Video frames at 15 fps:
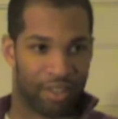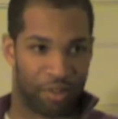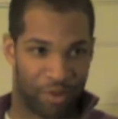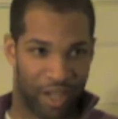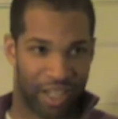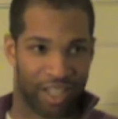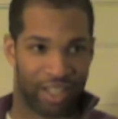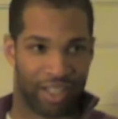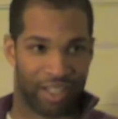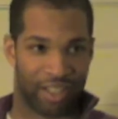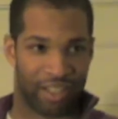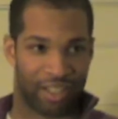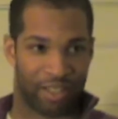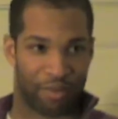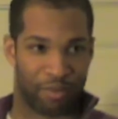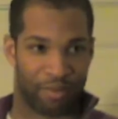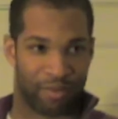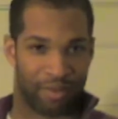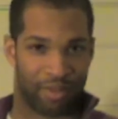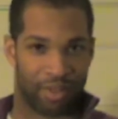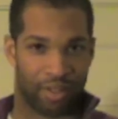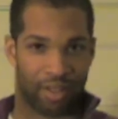You ready?
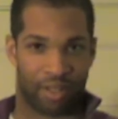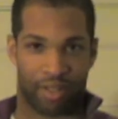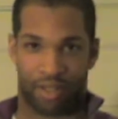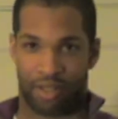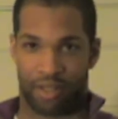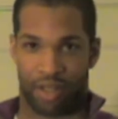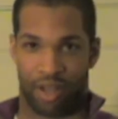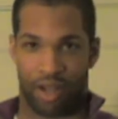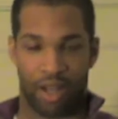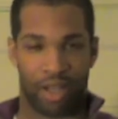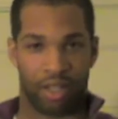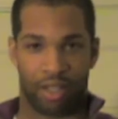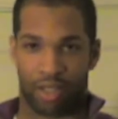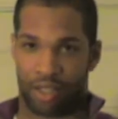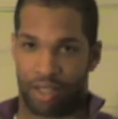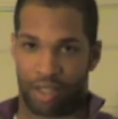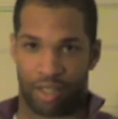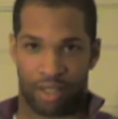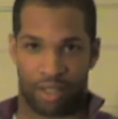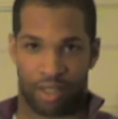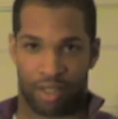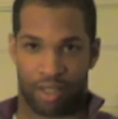Dog. All Dog, right. this is
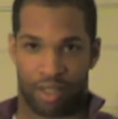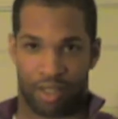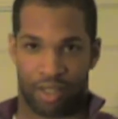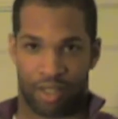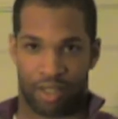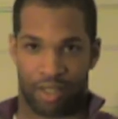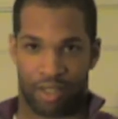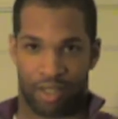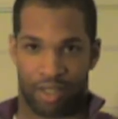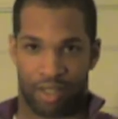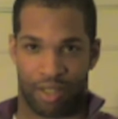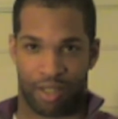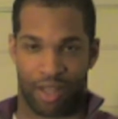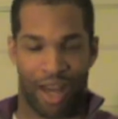American Idol. Are you ready?